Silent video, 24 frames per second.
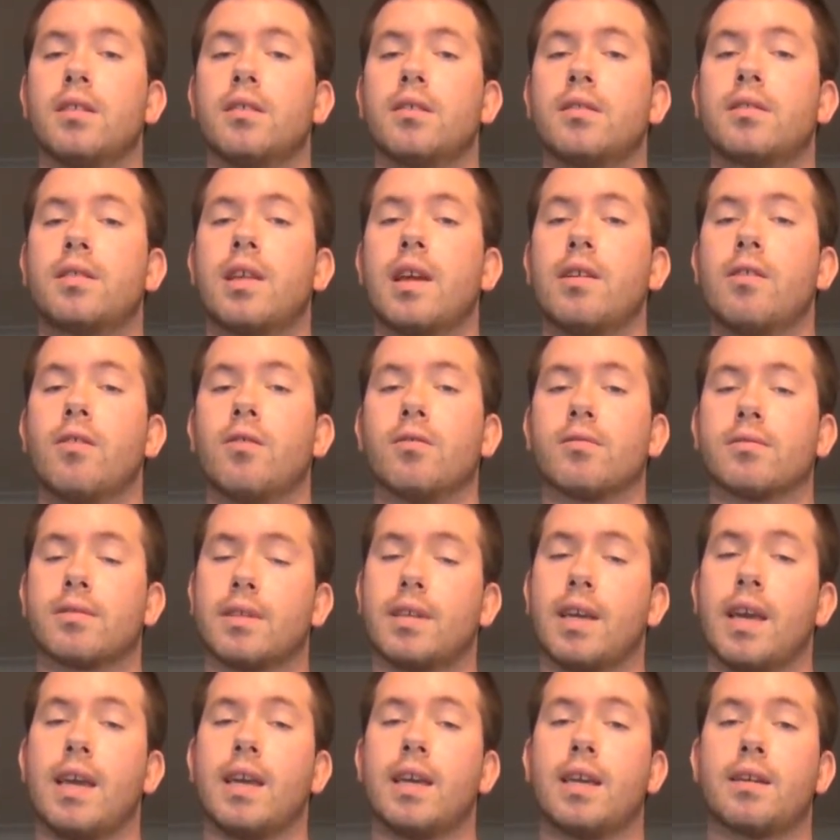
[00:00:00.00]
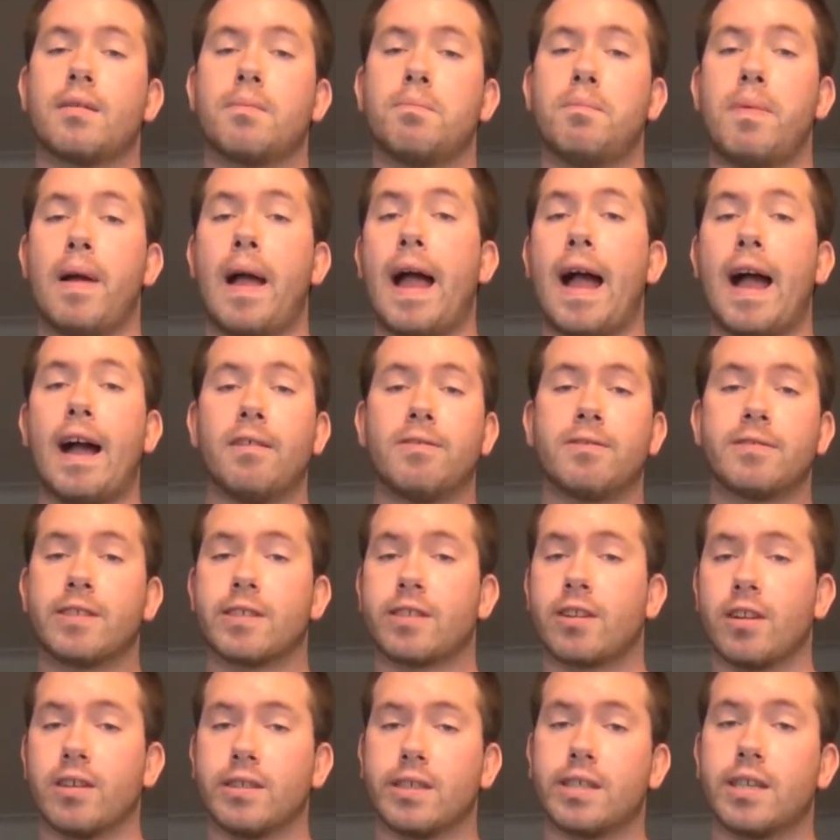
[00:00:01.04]
They don't take baths
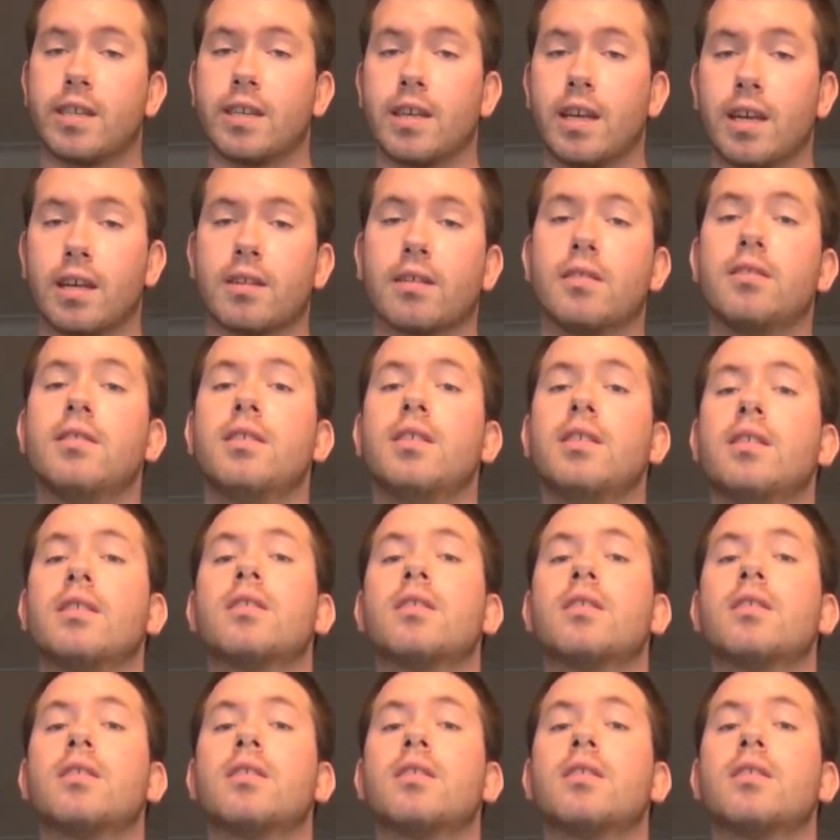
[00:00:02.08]
just to get clean,